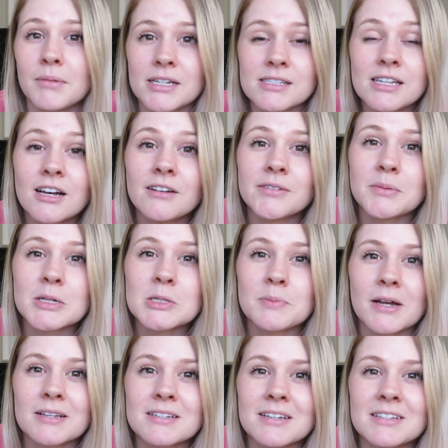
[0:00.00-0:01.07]
myself am
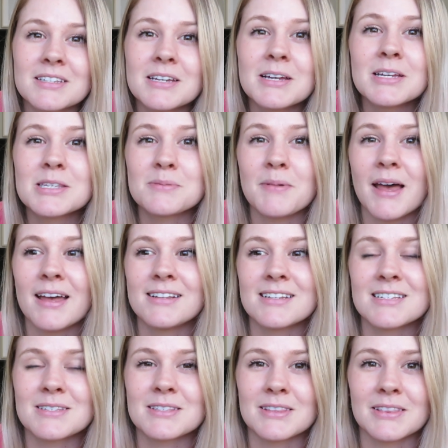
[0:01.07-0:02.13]
expecting to spend
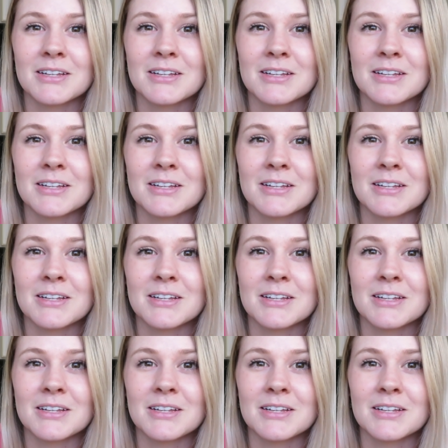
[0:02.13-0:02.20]
as